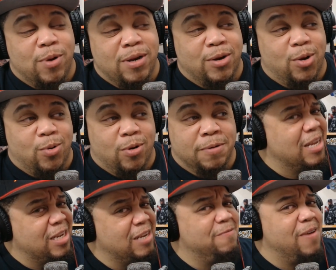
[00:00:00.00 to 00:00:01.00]
door,
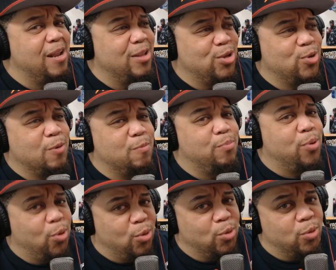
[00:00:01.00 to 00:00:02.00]
she fell into a
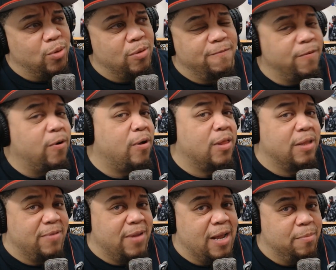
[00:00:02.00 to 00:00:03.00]
pool full
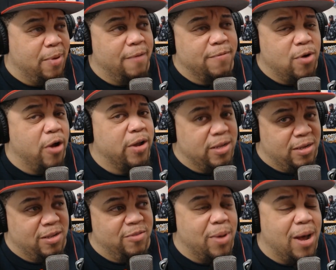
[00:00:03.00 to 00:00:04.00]
of
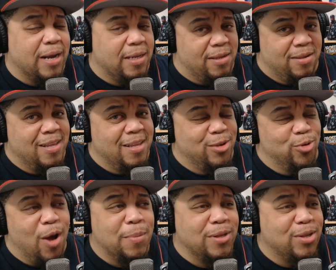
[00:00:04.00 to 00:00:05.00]
carcasses of bodies. So
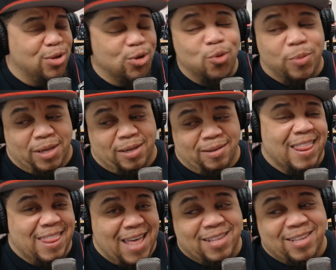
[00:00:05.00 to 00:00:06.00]
I'm assuming
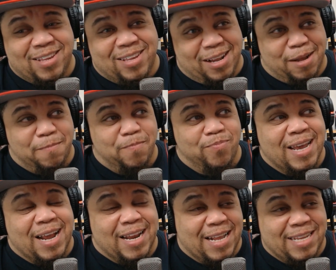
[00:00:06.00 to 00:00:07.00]
that's a setup.
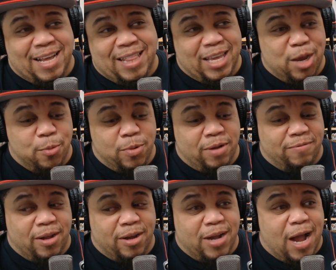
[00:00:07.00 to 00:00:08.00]
And that's how they get rid of
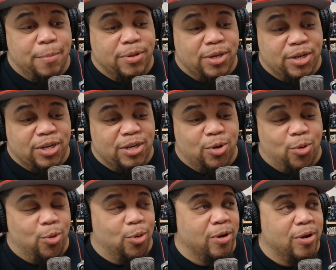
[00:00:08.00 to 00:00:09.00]
the competition
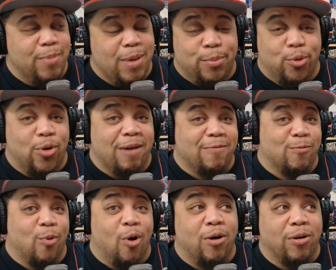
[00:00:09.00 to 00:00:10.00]
or people who have
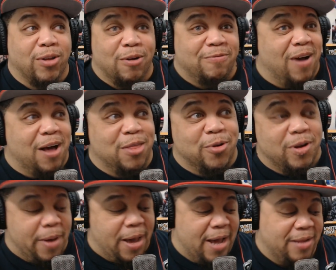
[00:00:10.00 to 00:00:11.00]
wronged her father in the
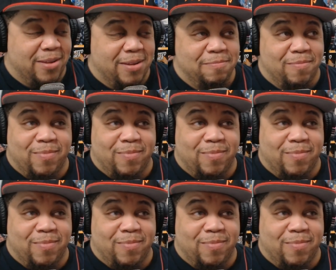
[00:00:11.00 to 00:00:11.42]
past.